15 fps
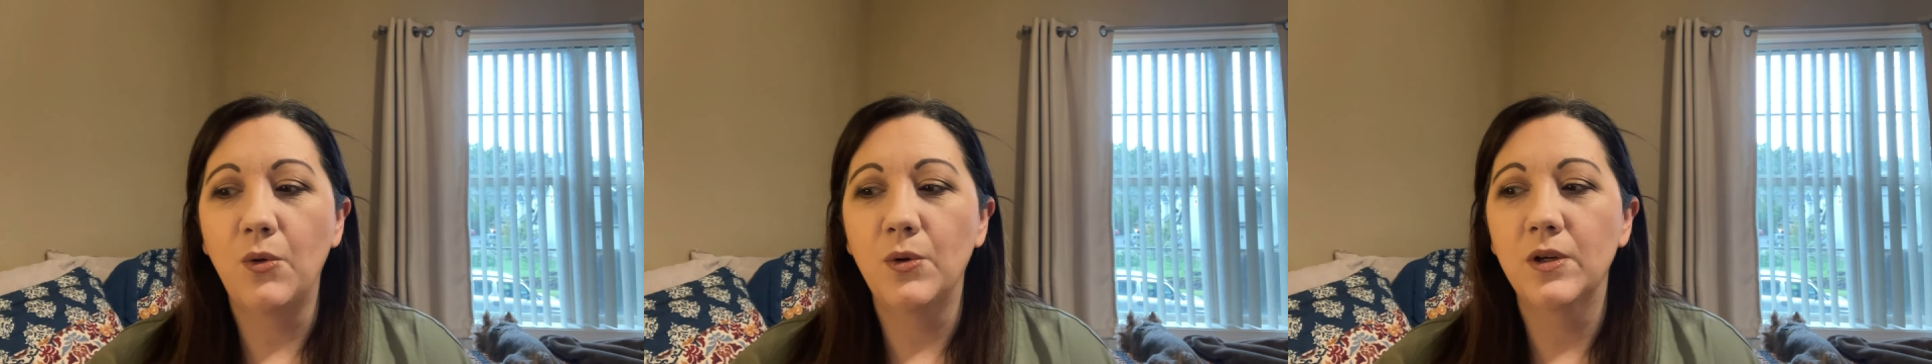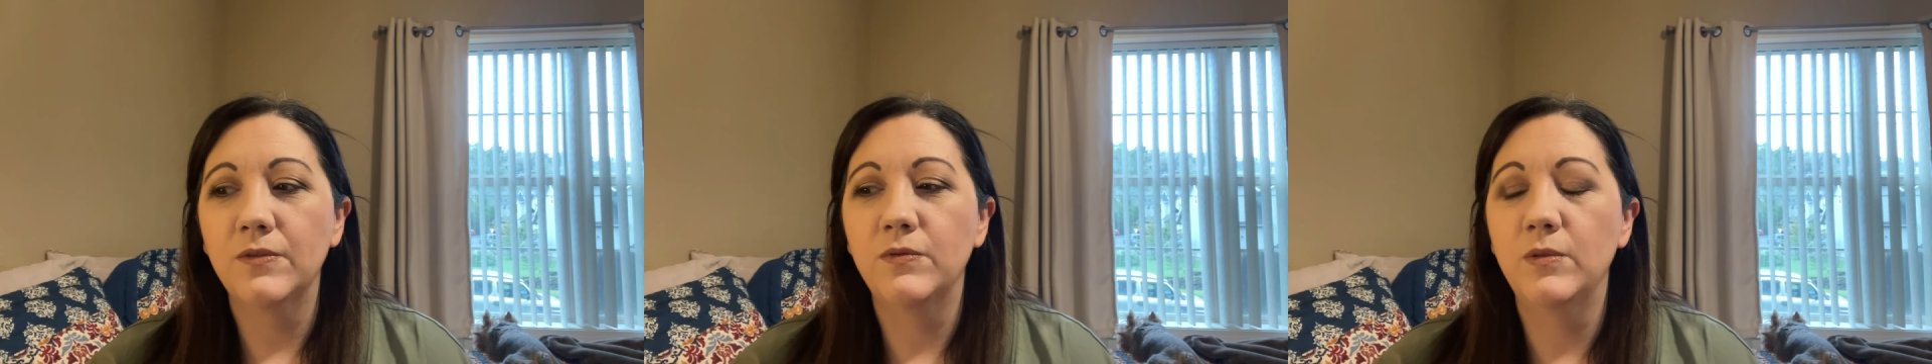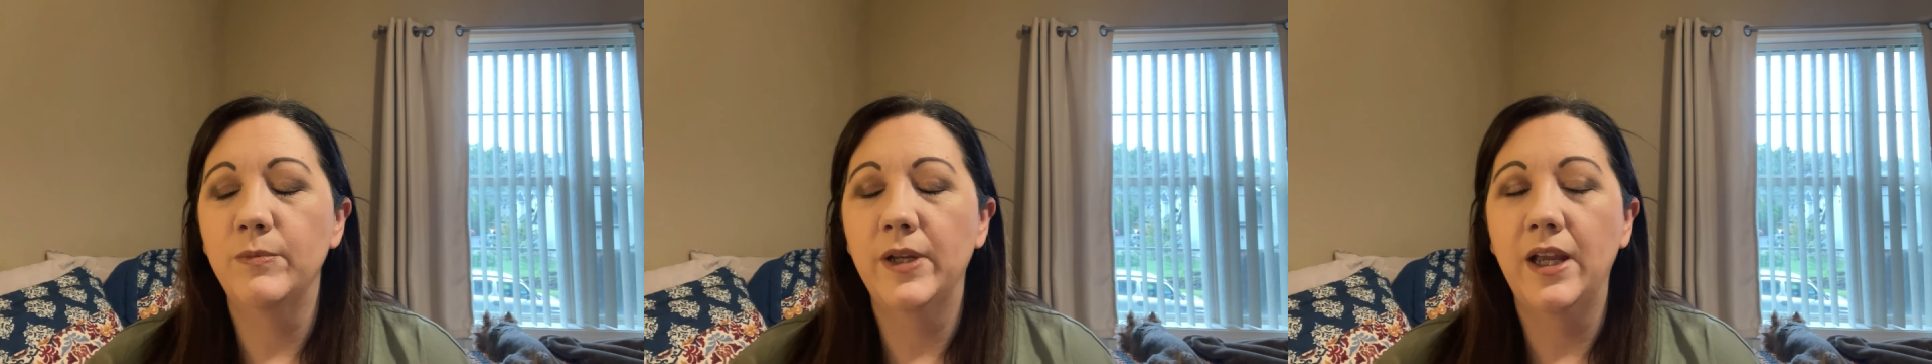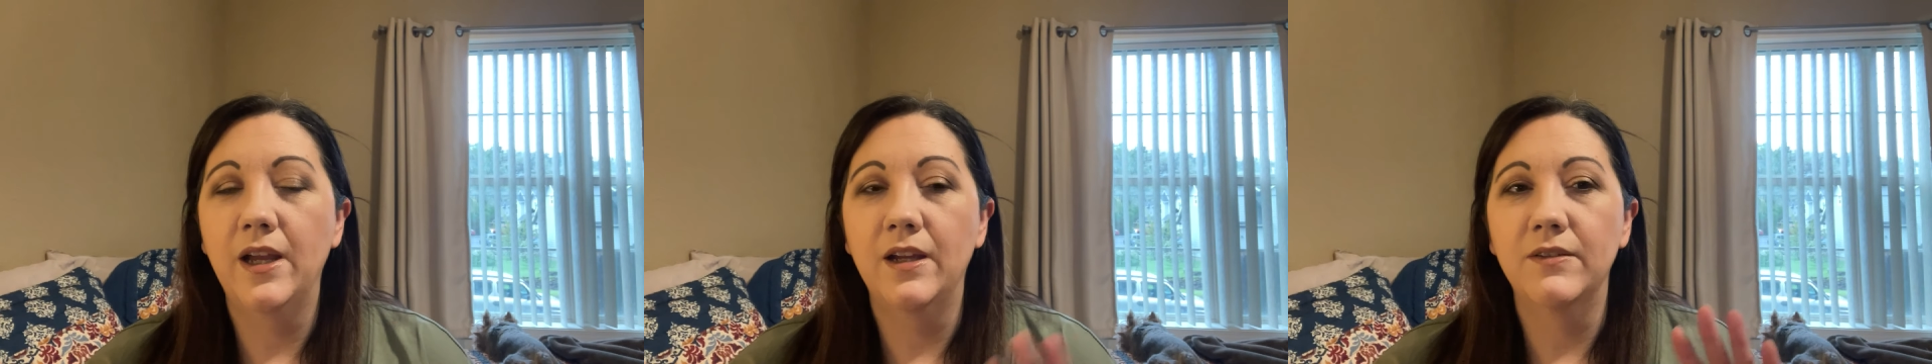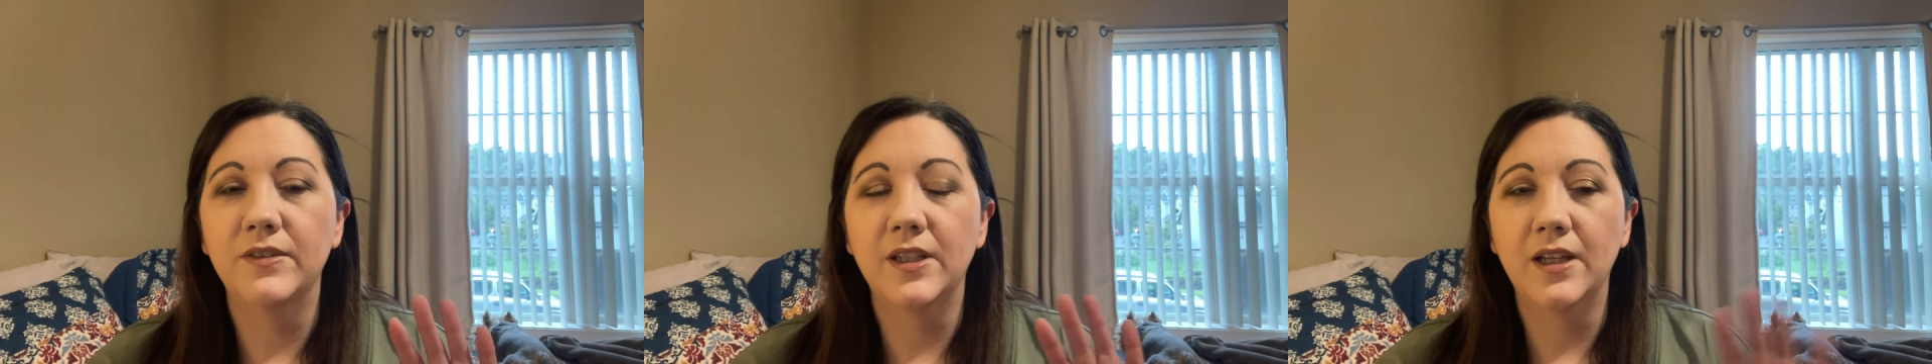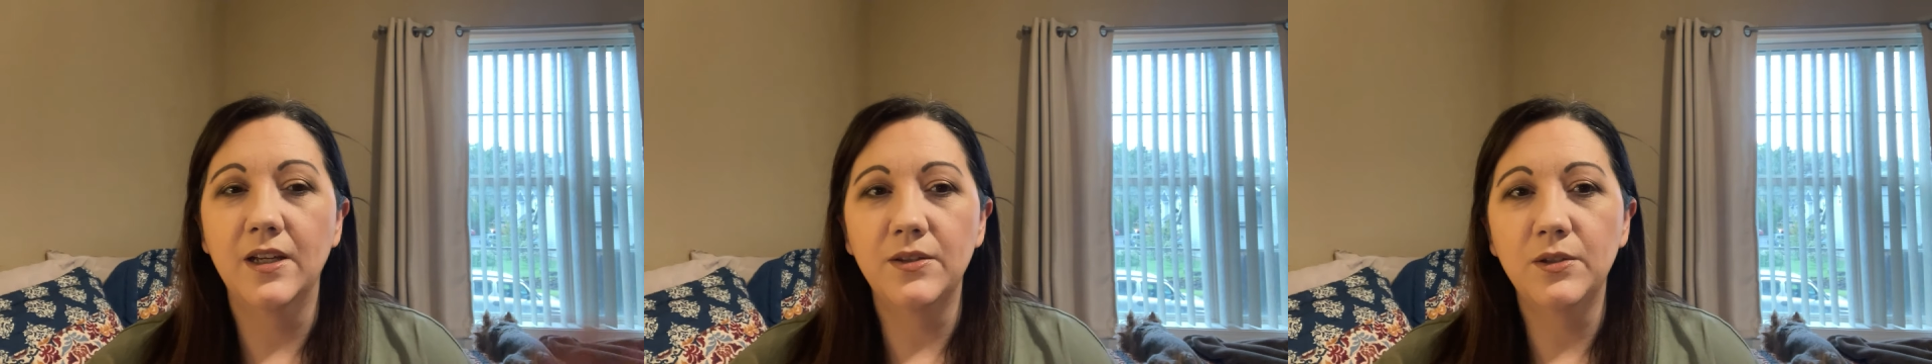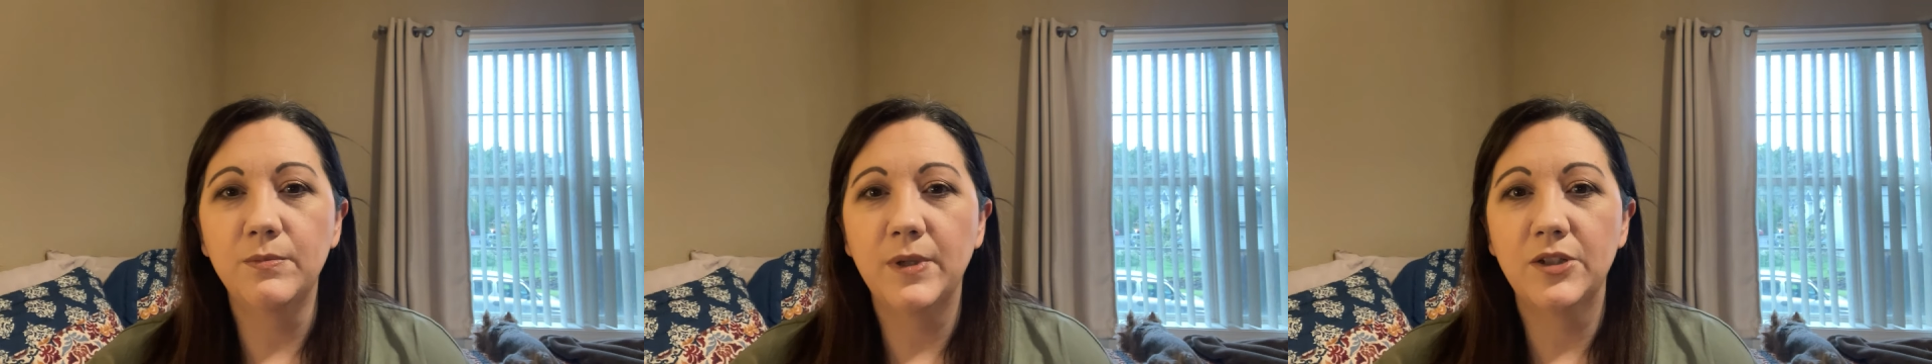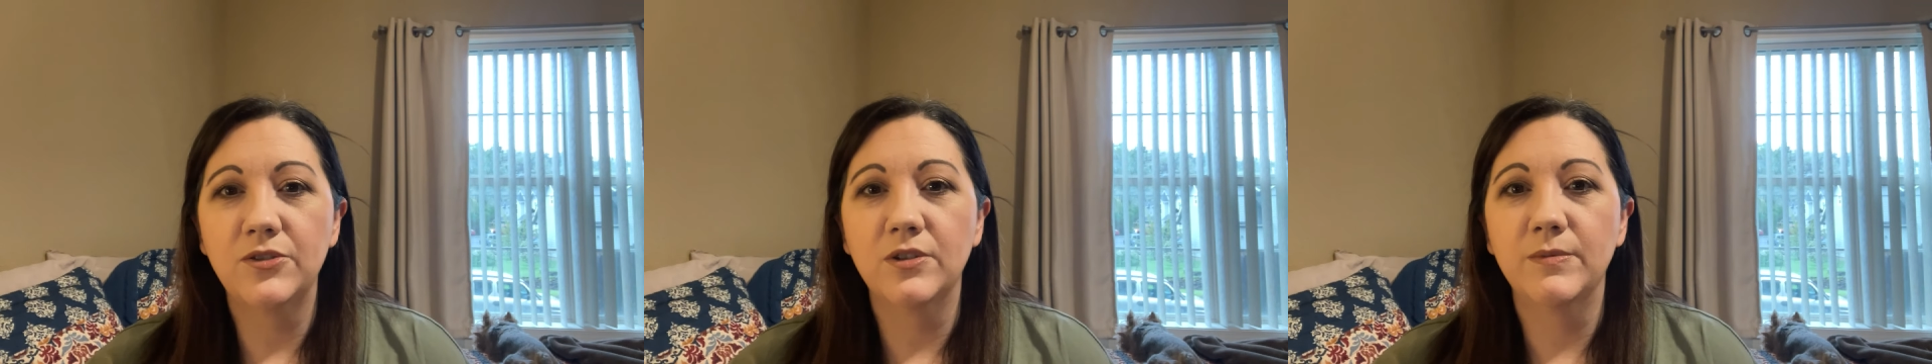or if when we have the other
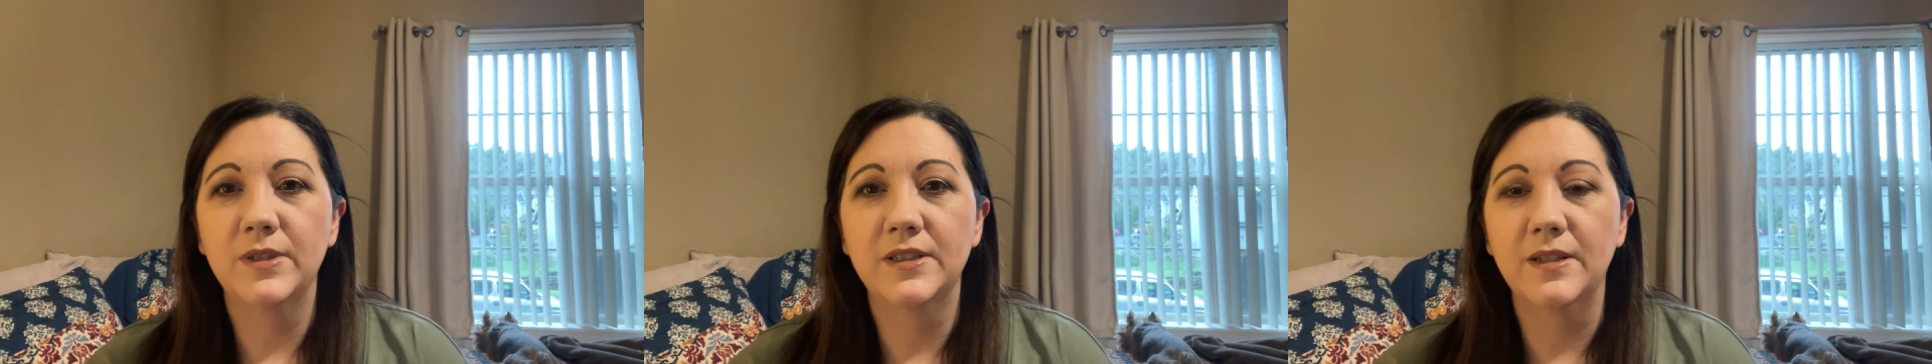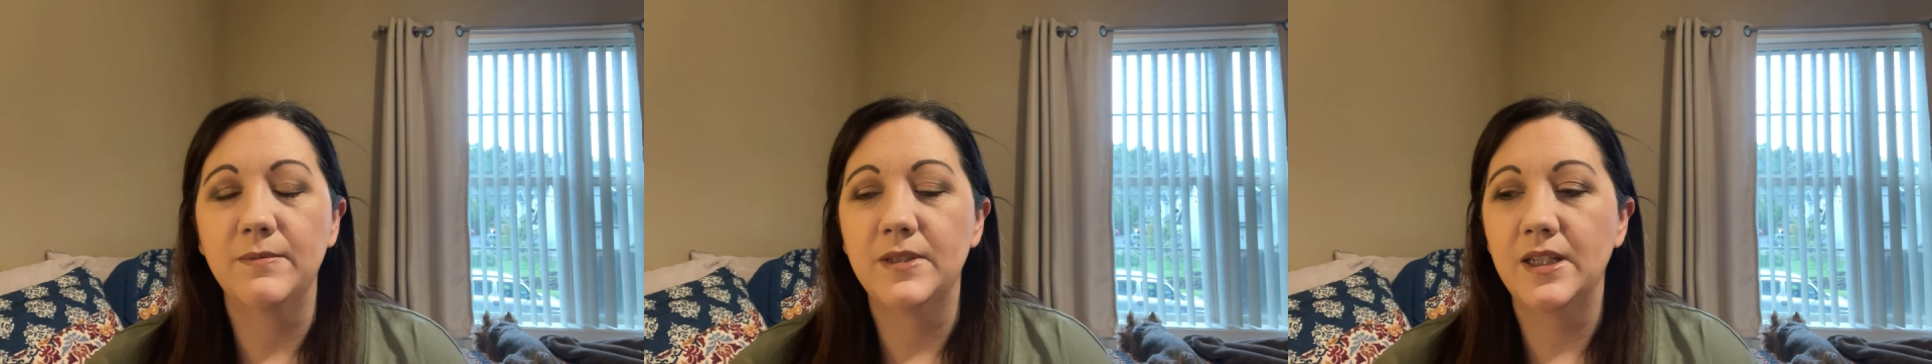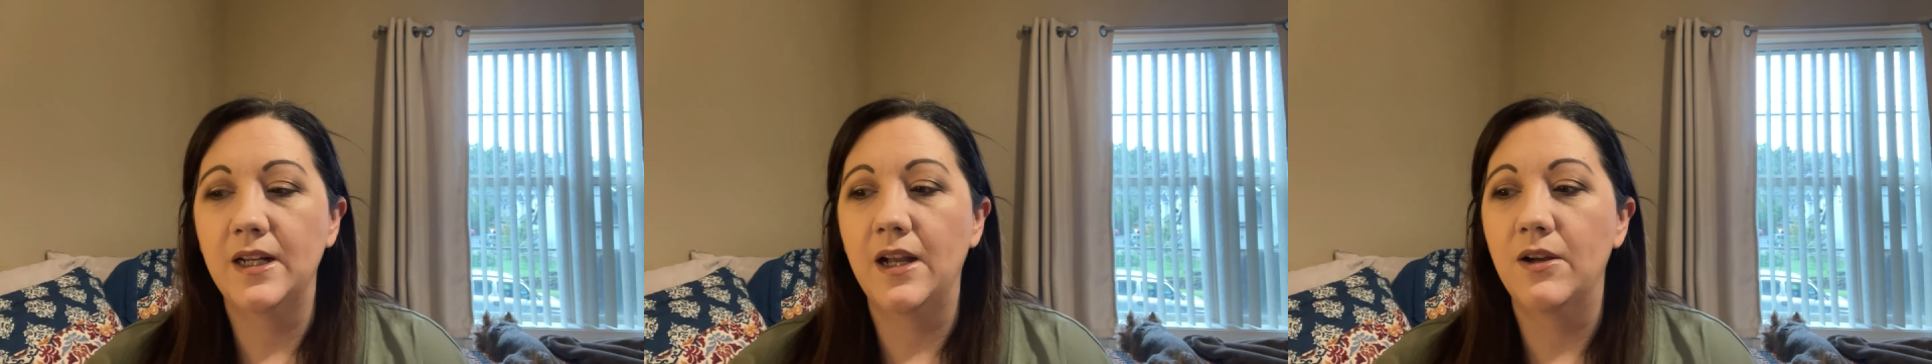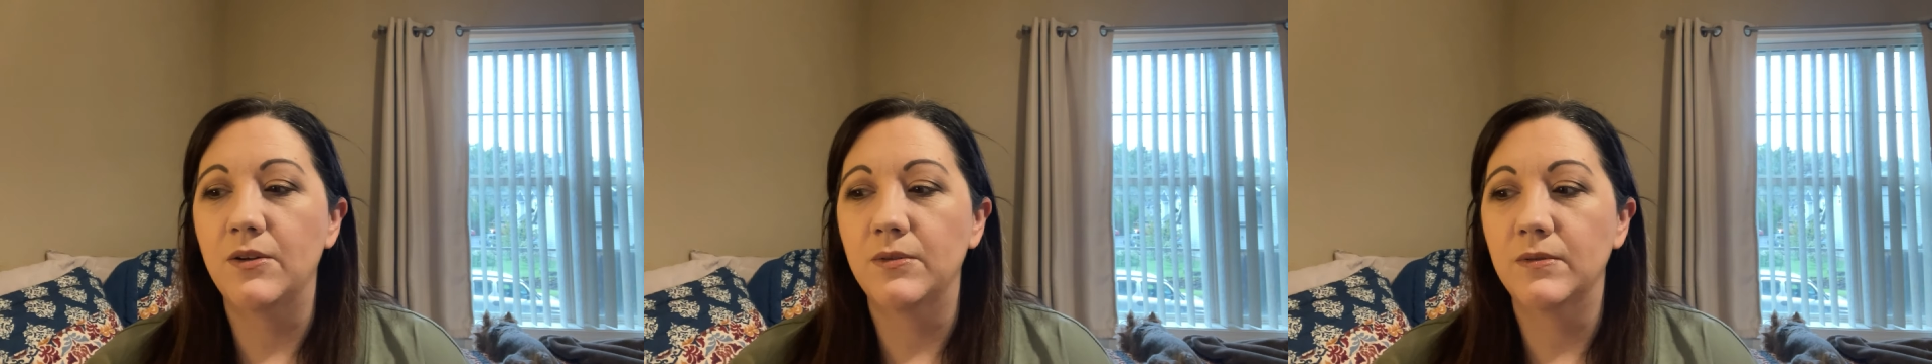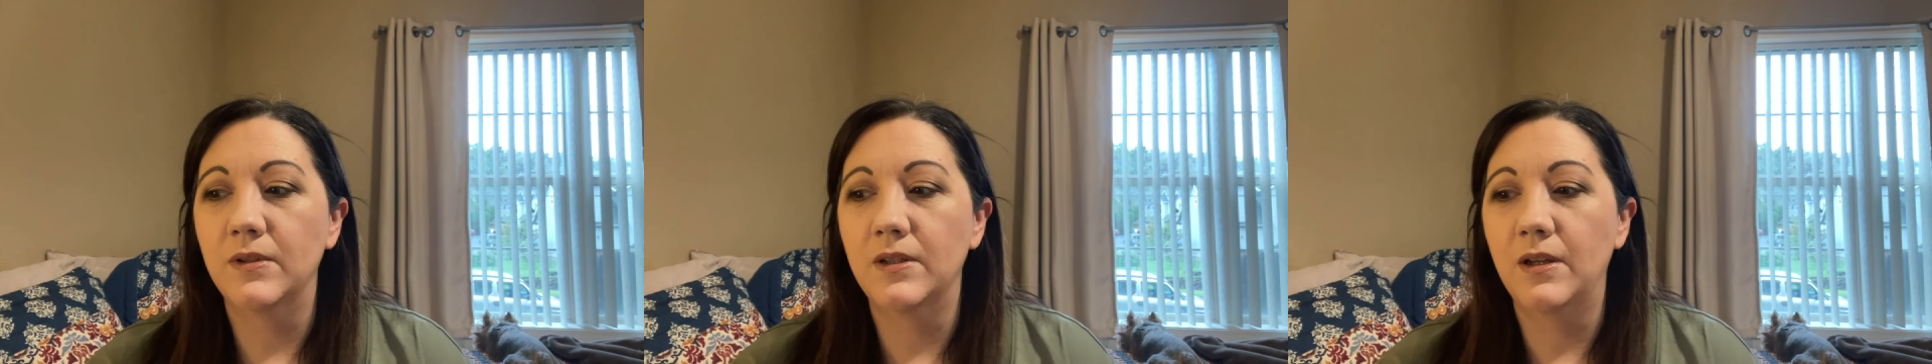bedroom is emptied out,